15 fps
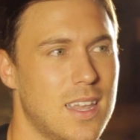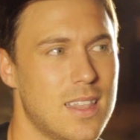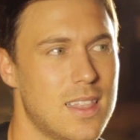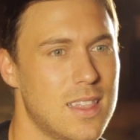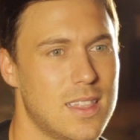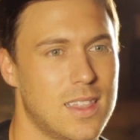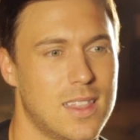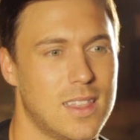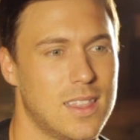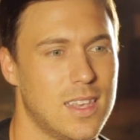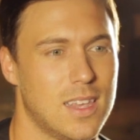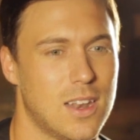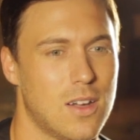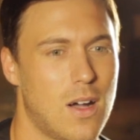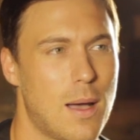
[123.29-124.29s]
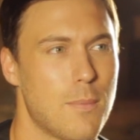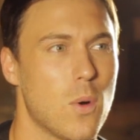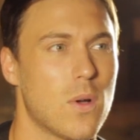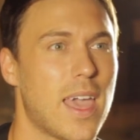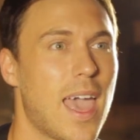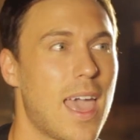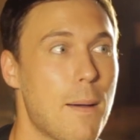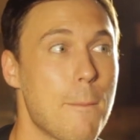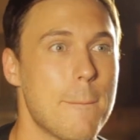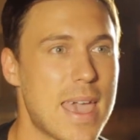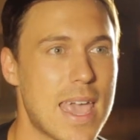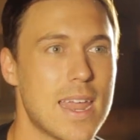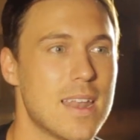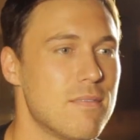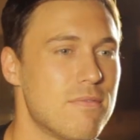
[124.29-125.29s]
and you know I'm okay I'm
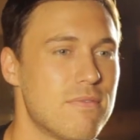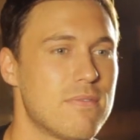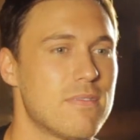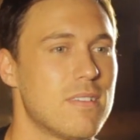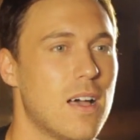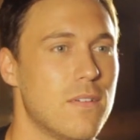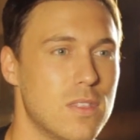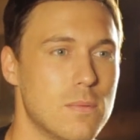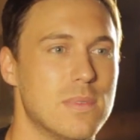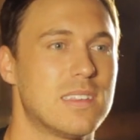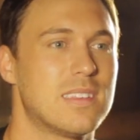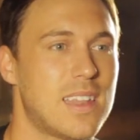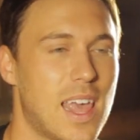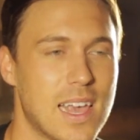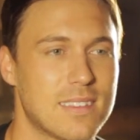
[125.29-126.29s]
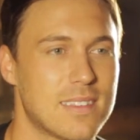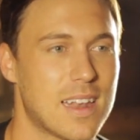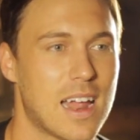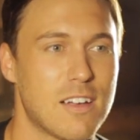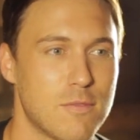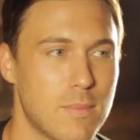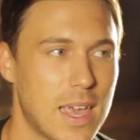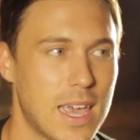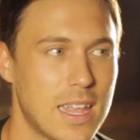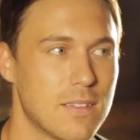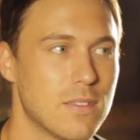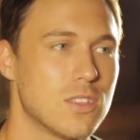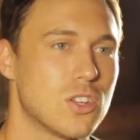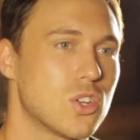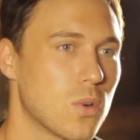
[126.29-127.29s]
made of of the mistakes that I've made
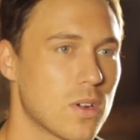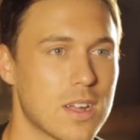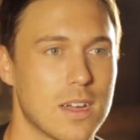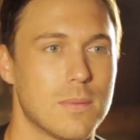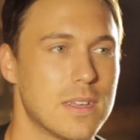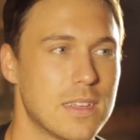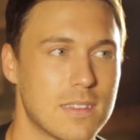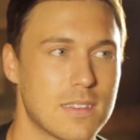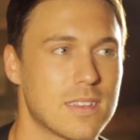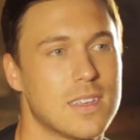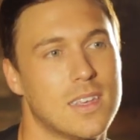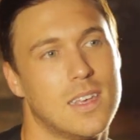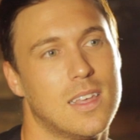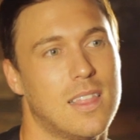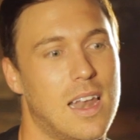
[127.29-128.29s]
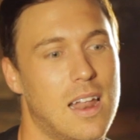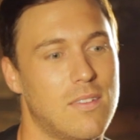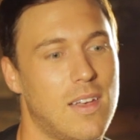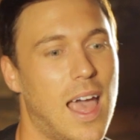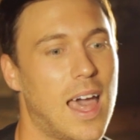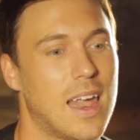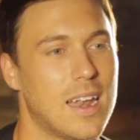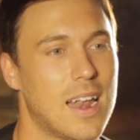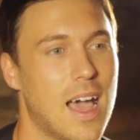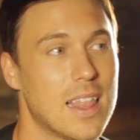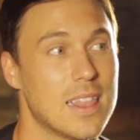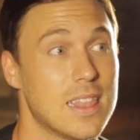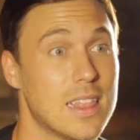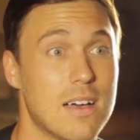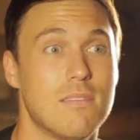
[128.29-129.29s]
and the shortcomings that I've had and
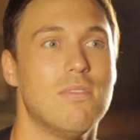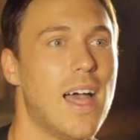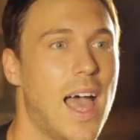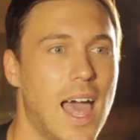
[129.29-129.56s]
I love